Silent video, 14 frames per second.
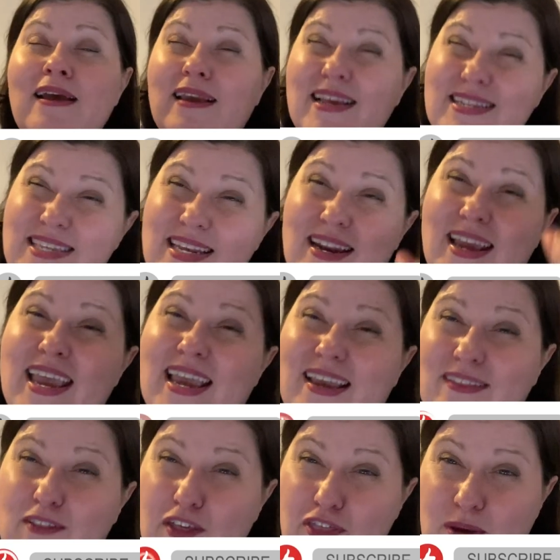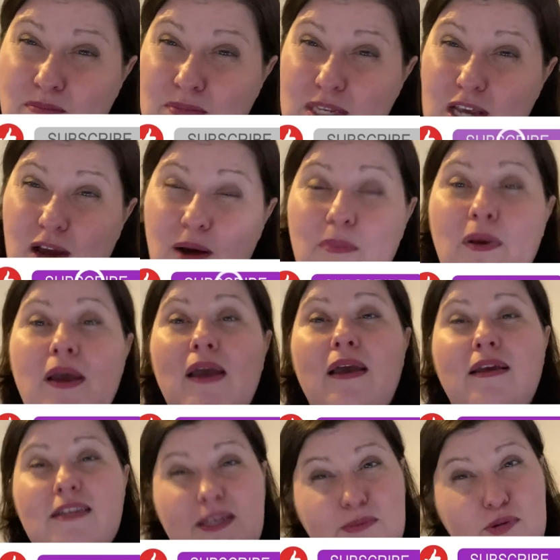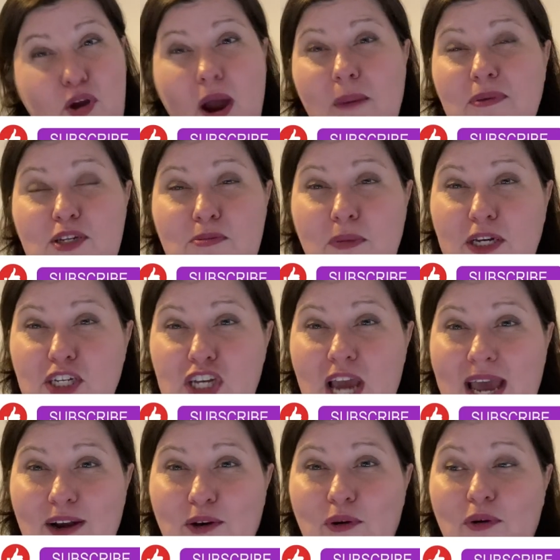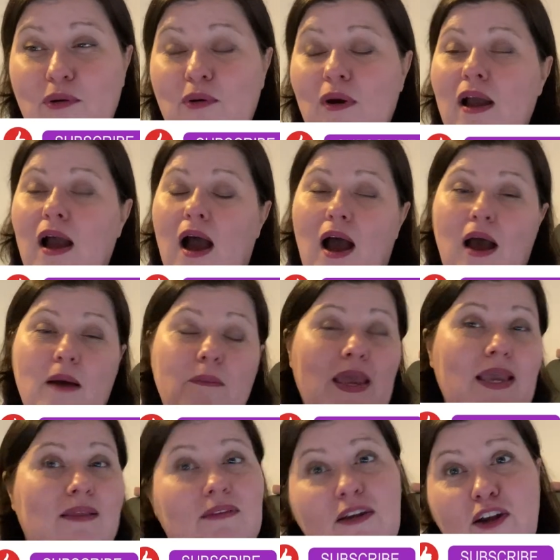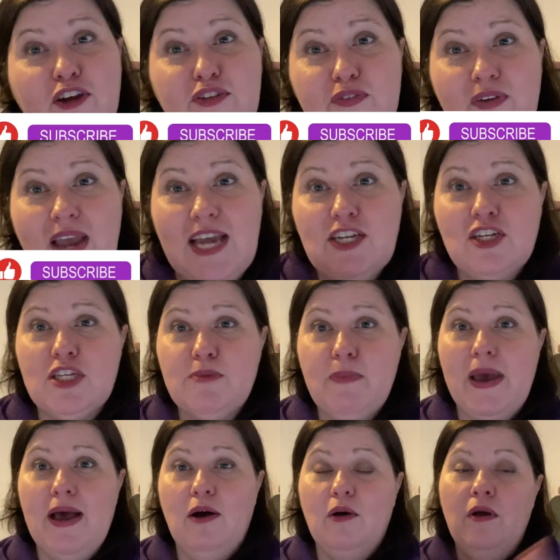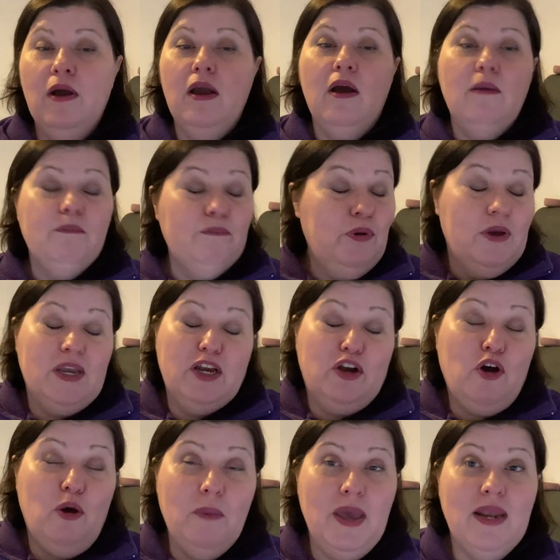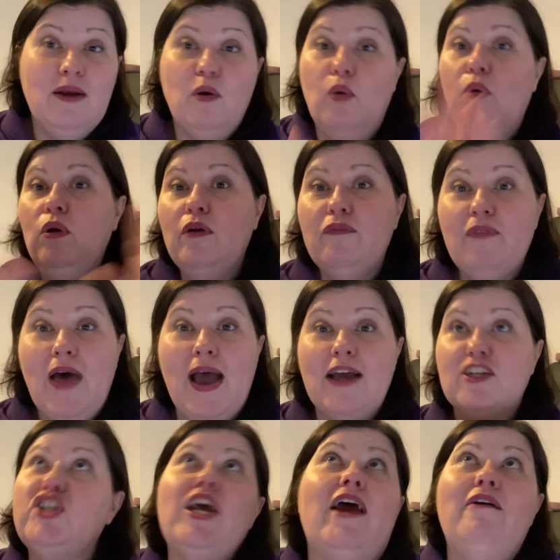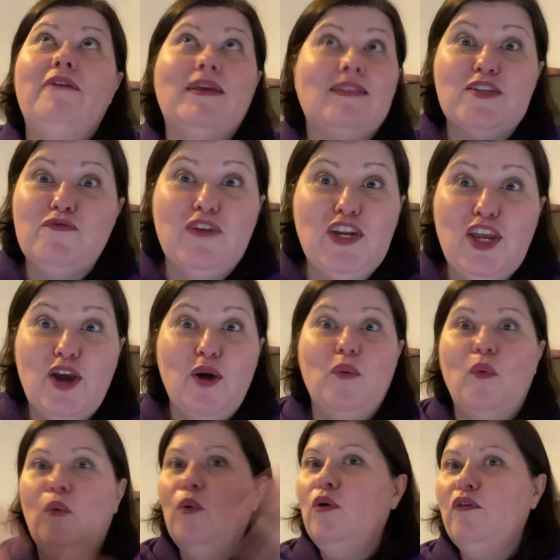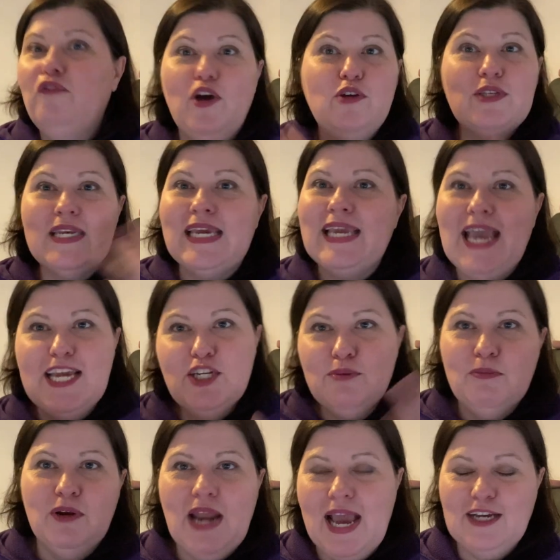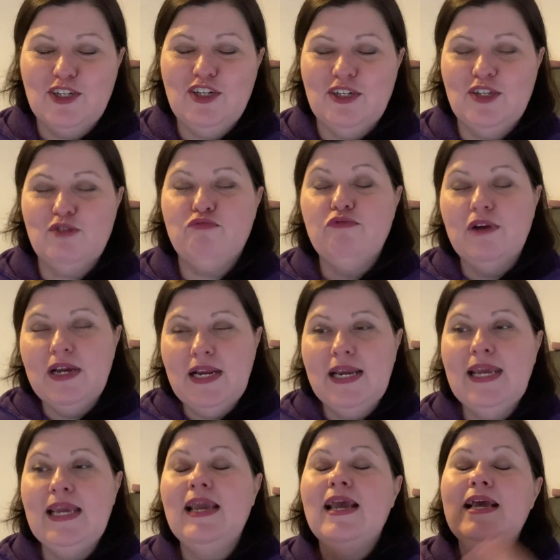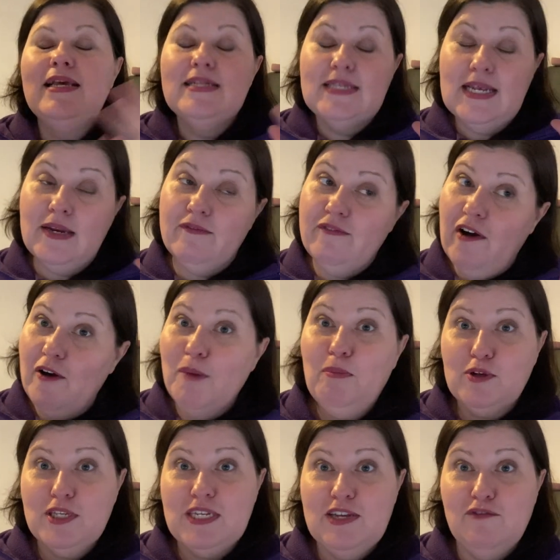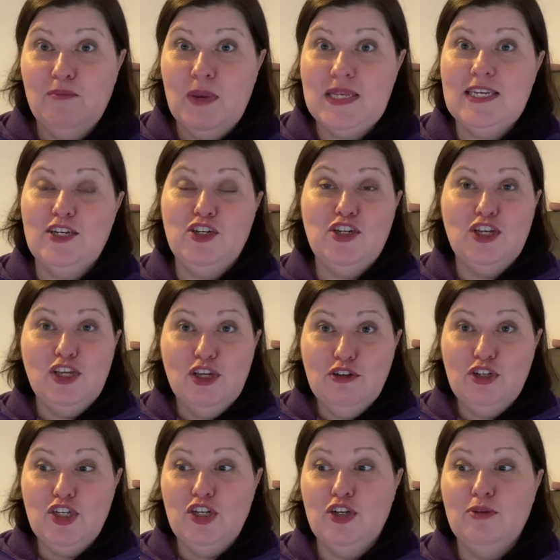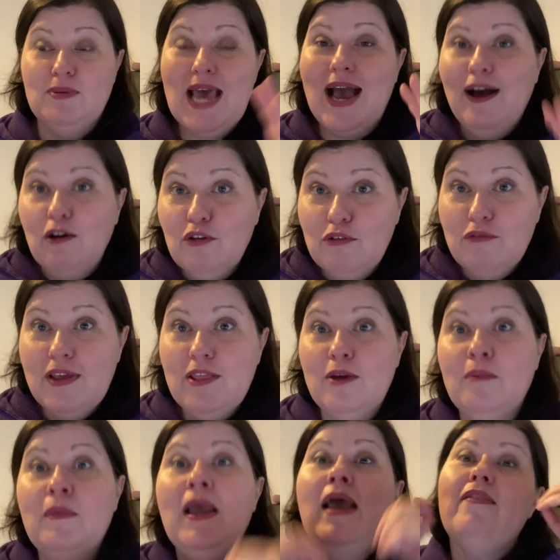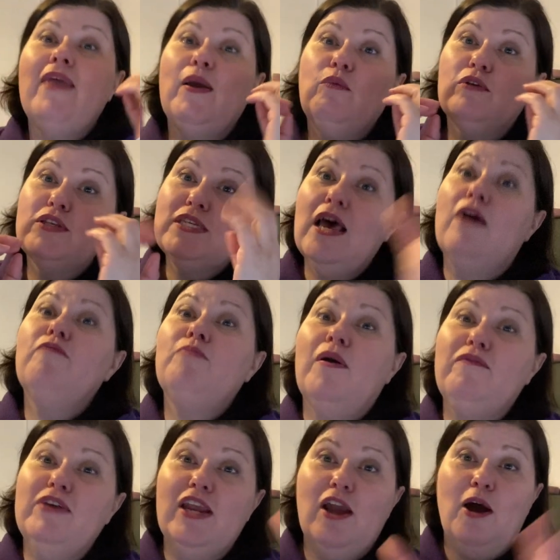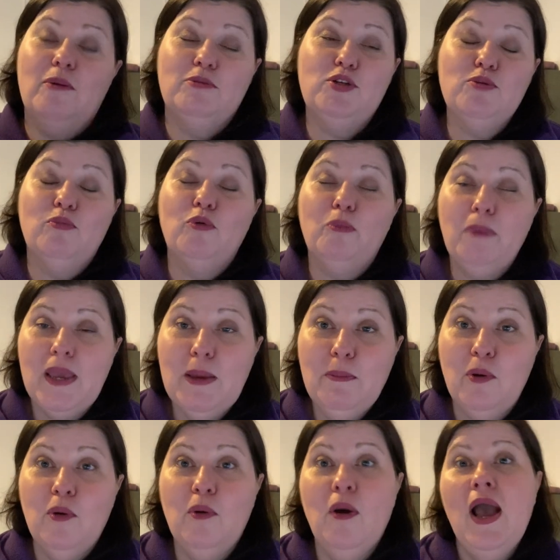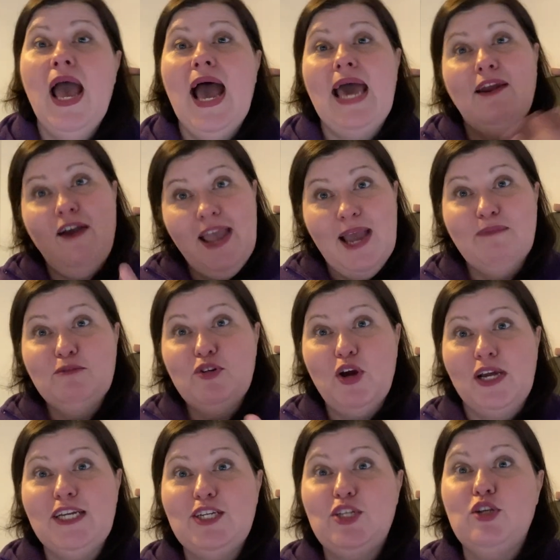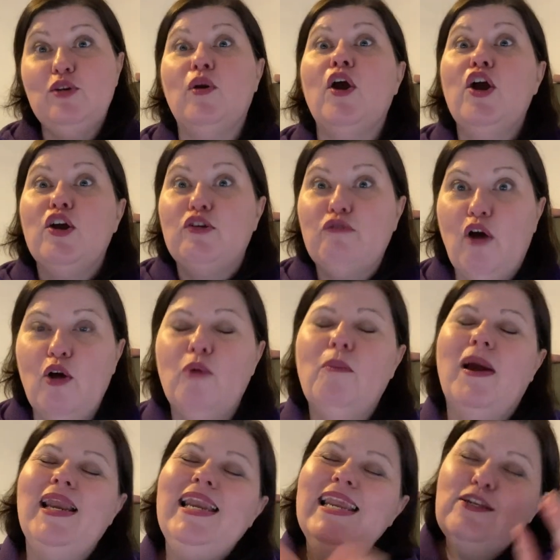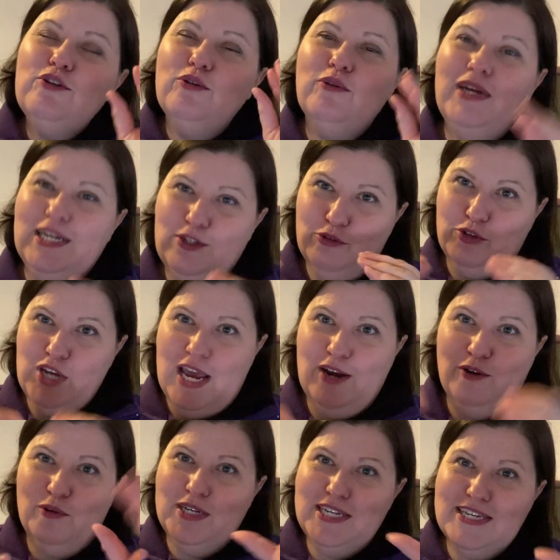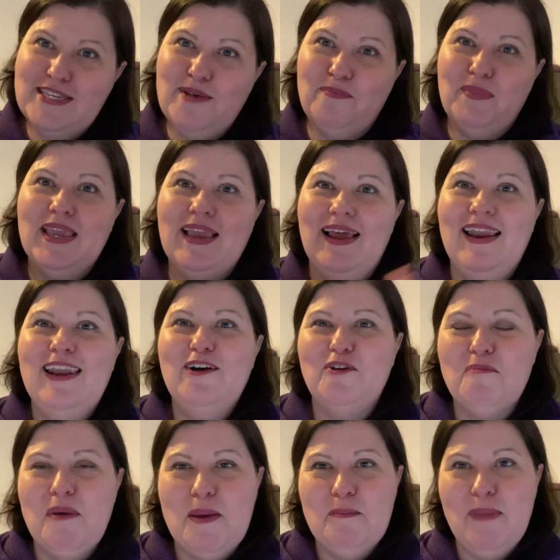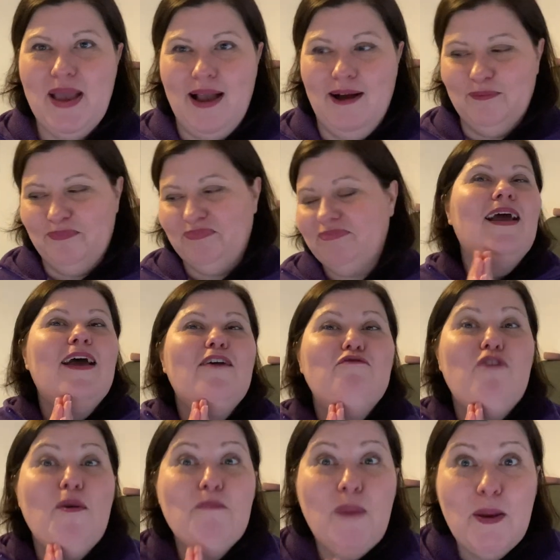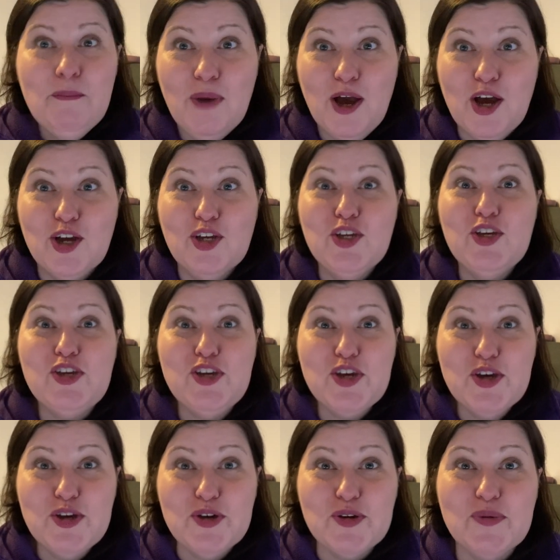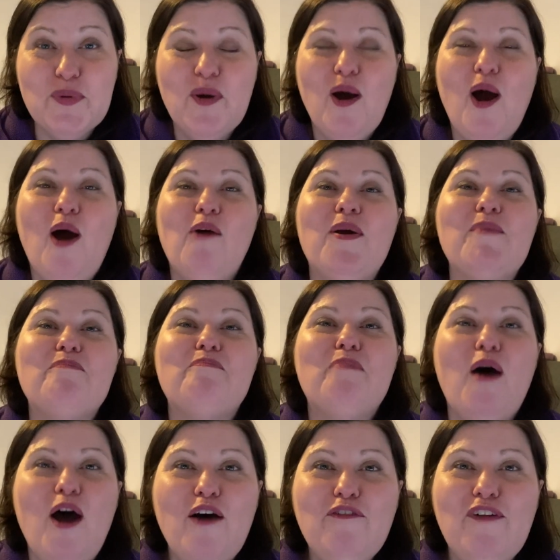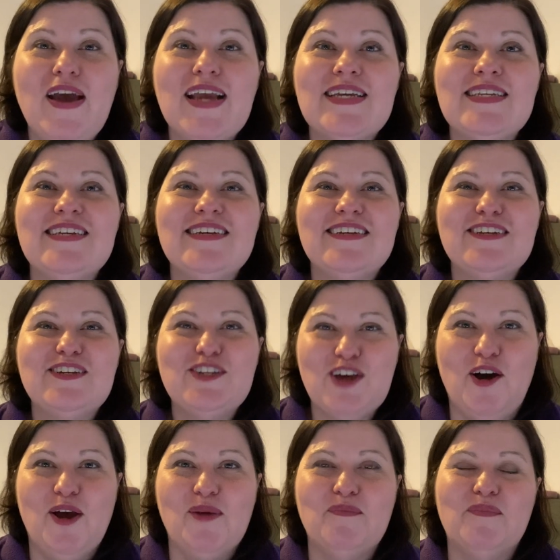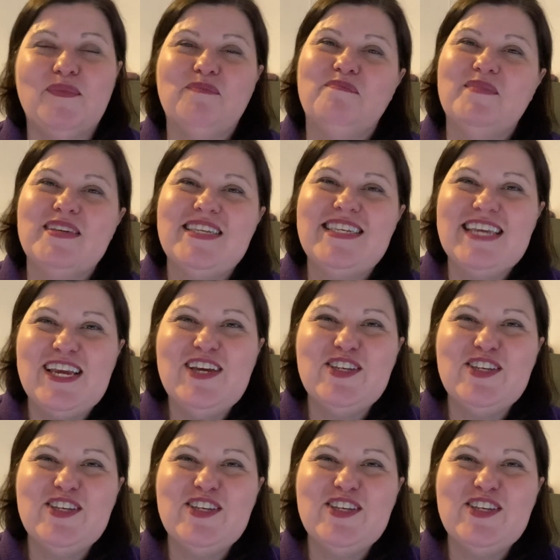consider hitting the thumbs up, subscribing to my channel, um, hitting the notifications bell, putting a comment, all of that, sharing this video, all of those engagement actions really send a very positive message to YouTube's algorithm. They will serve my video up to more people and I am trying to grow my little, little channel into something a little bit bigger. Remember, you are in perfect time. See you